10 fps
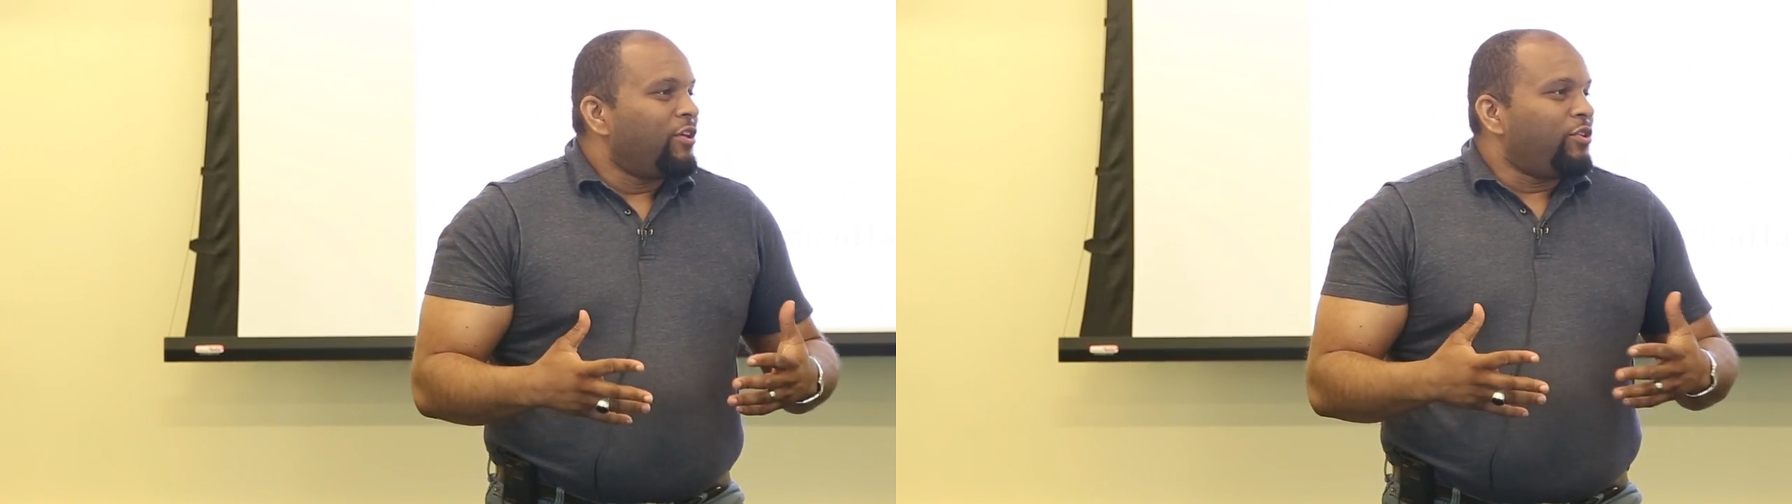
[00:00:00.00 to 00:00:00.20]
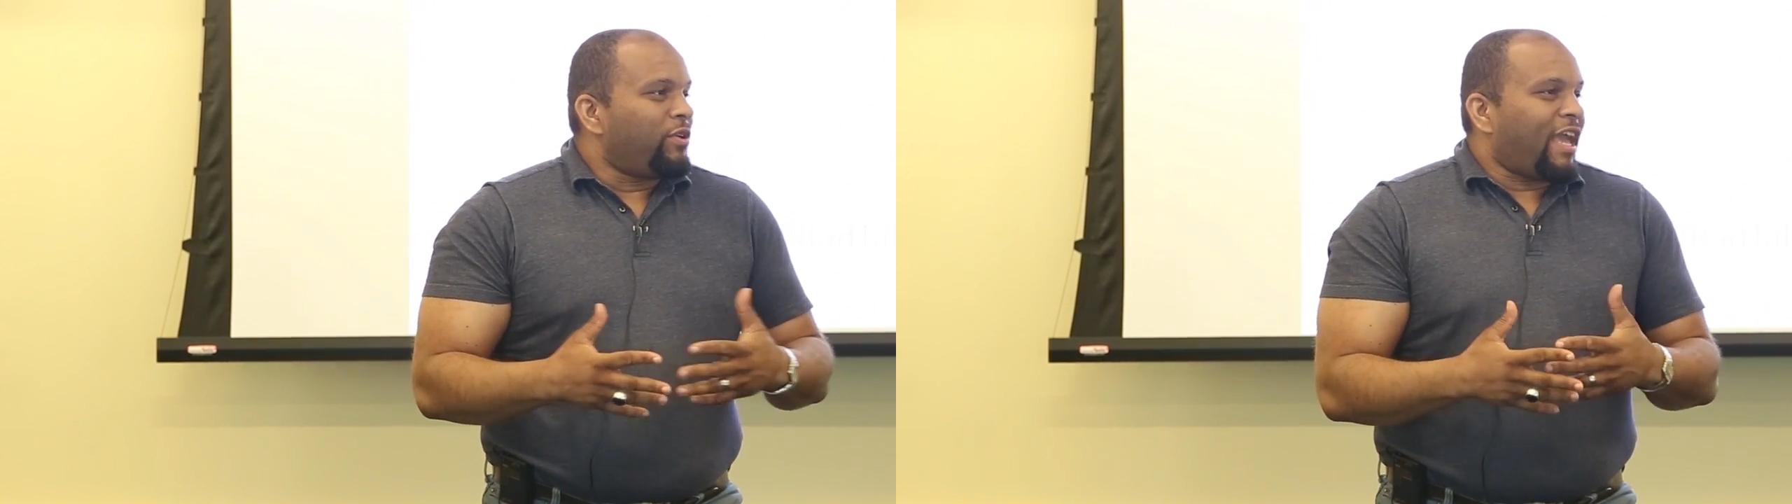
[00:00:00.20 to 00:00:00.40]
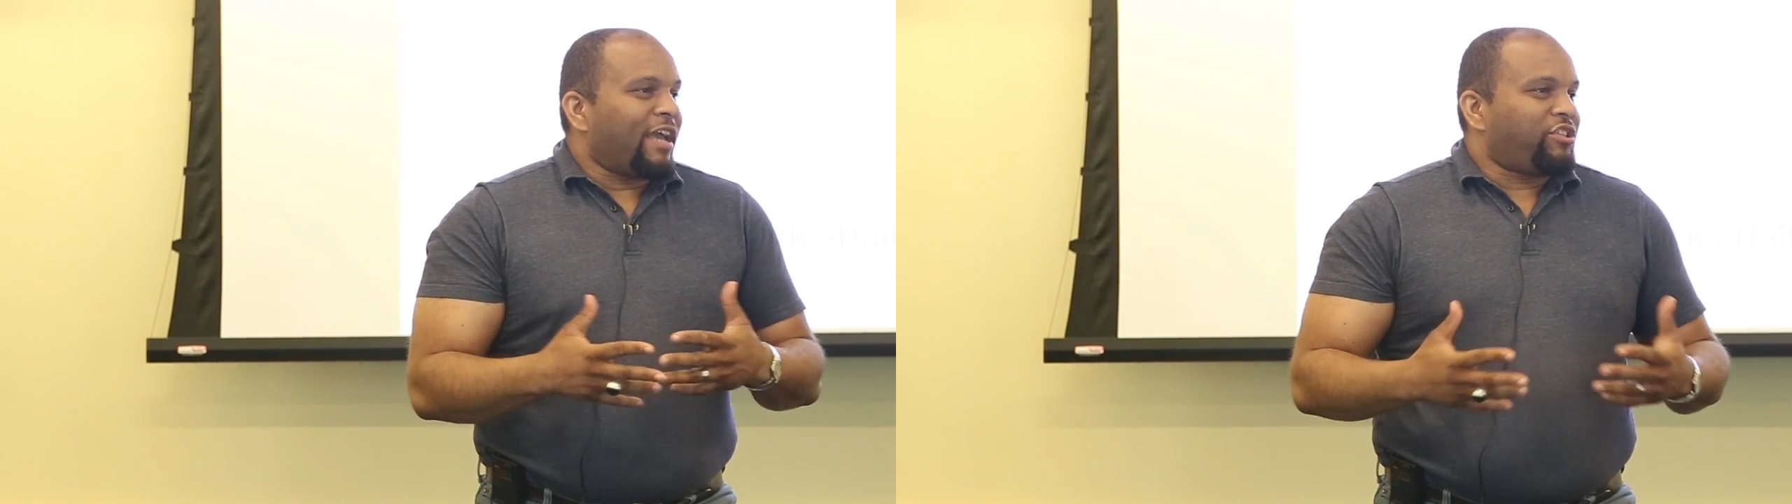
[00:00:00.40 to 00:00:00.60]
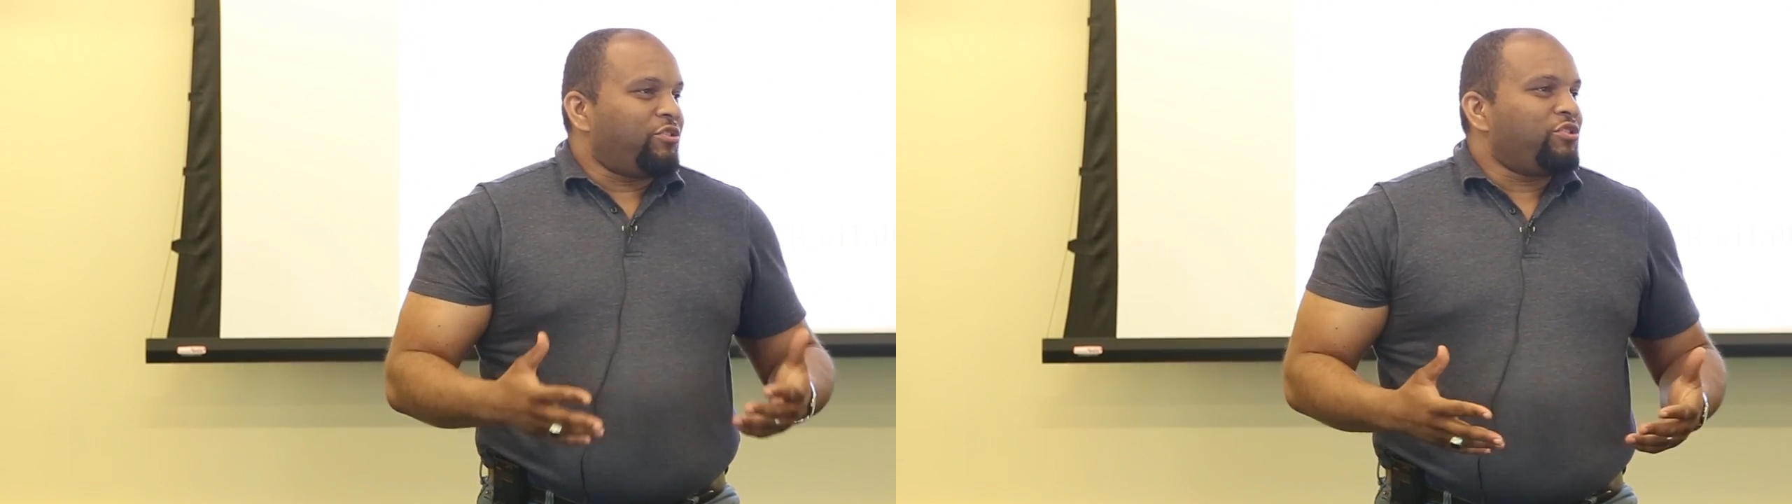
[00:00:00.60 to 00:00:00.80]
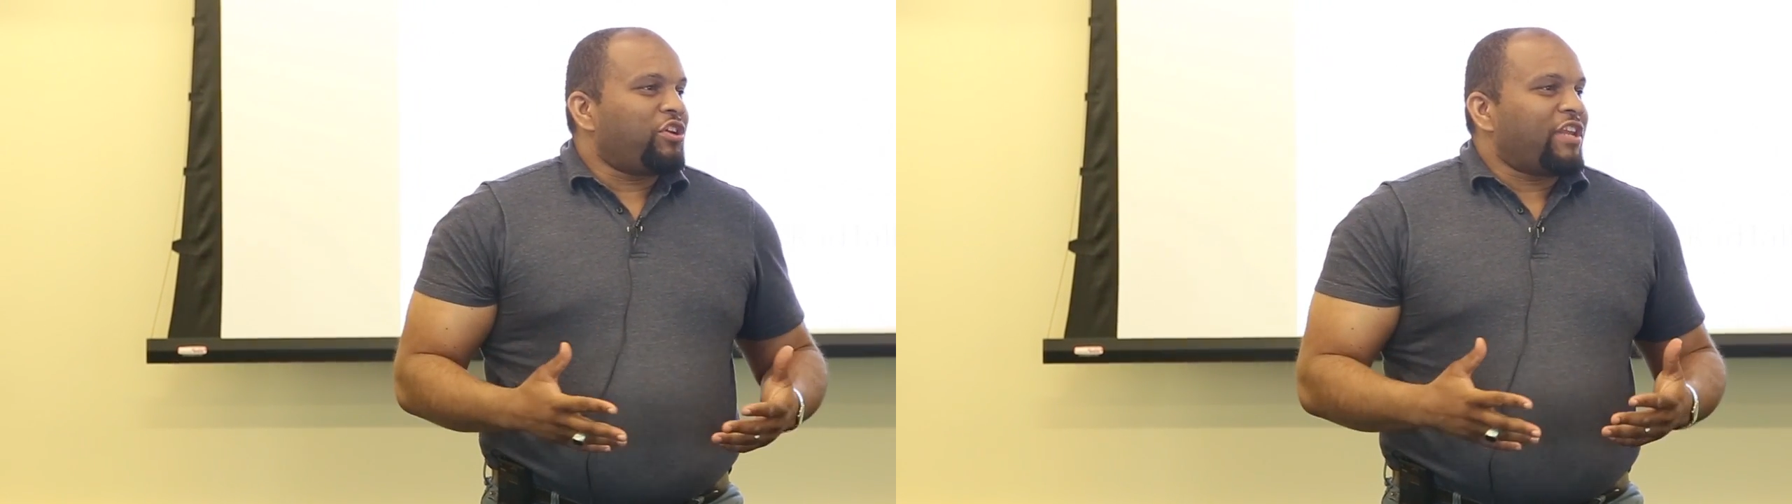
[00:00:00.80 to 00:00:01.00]
You can't
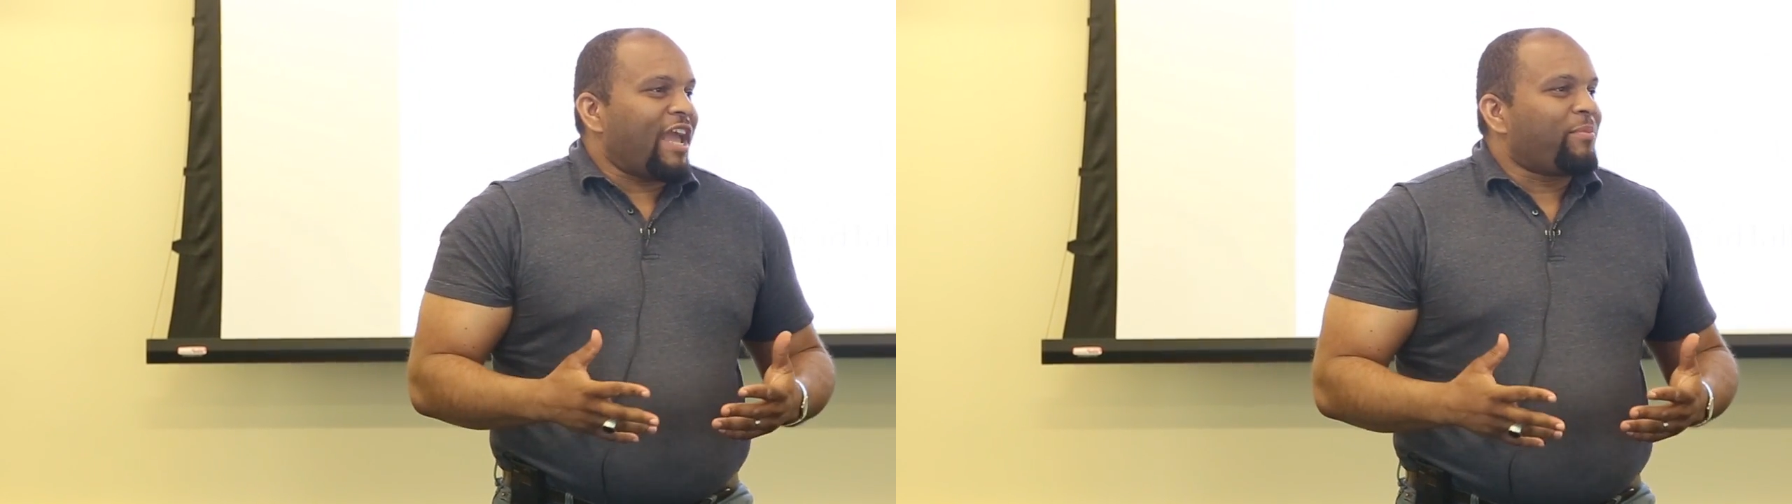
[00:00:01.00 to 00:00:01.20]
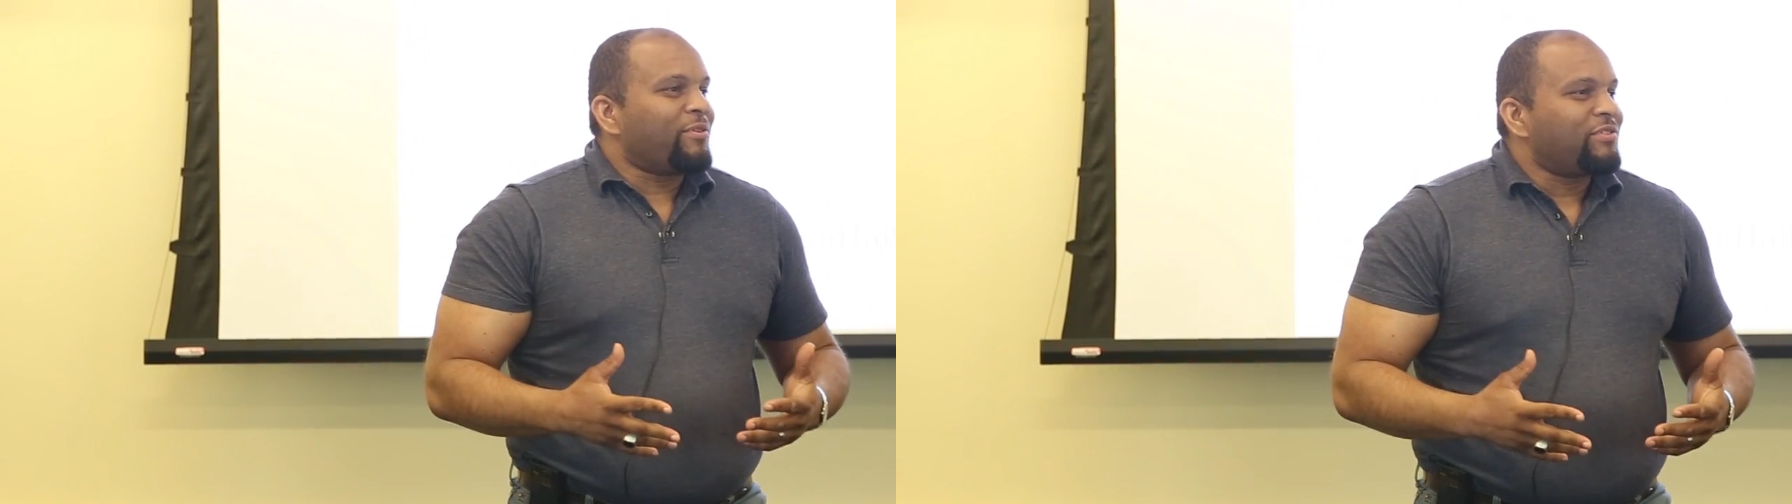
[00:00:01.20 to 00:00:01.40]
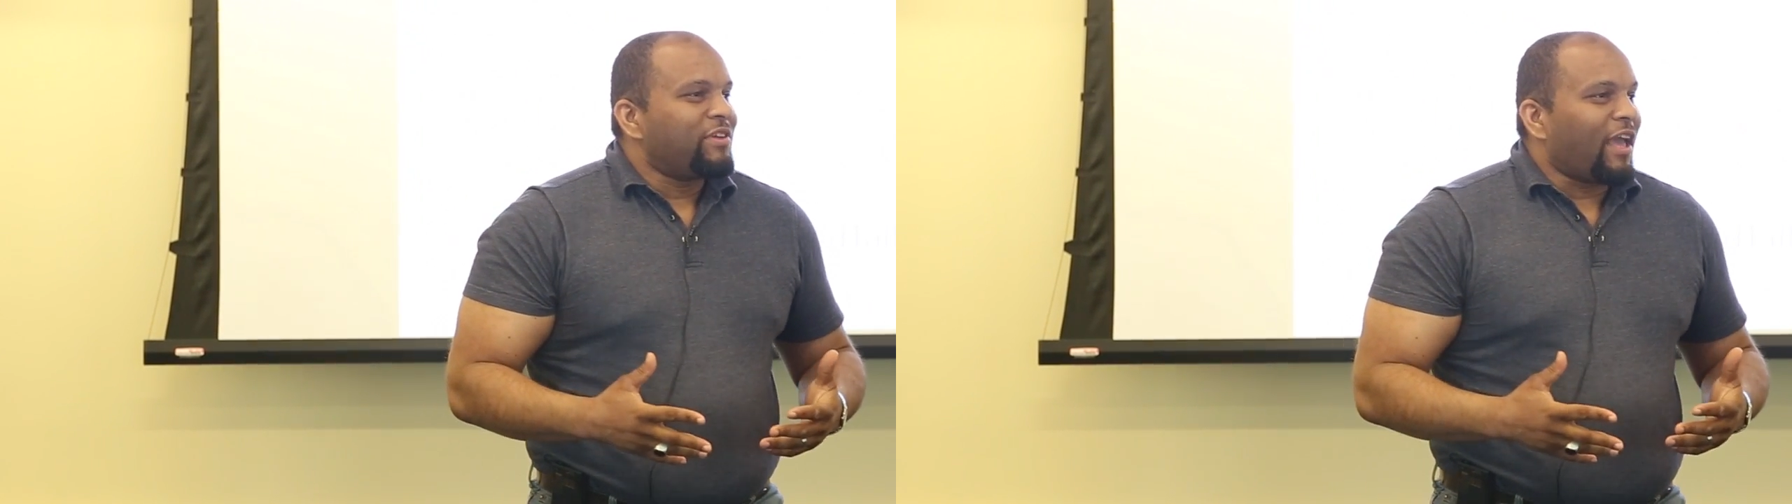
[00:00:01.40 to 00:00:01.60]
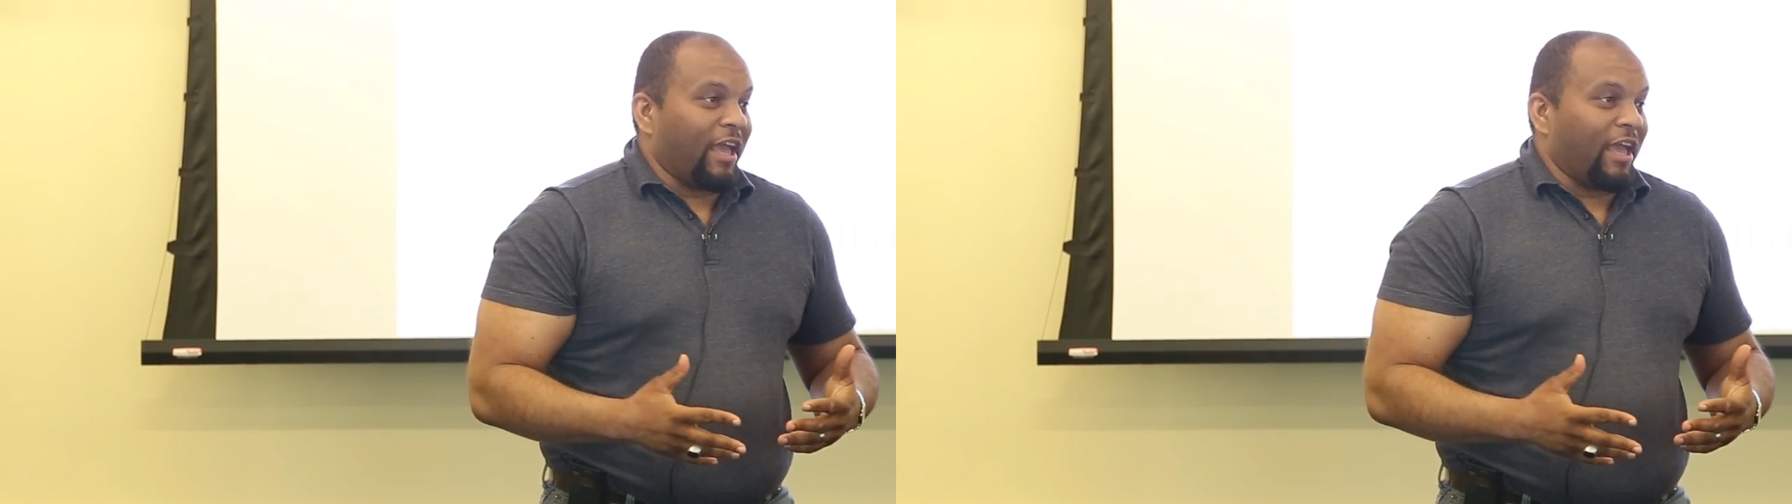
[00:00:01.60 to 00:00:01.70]
choose your neighbors,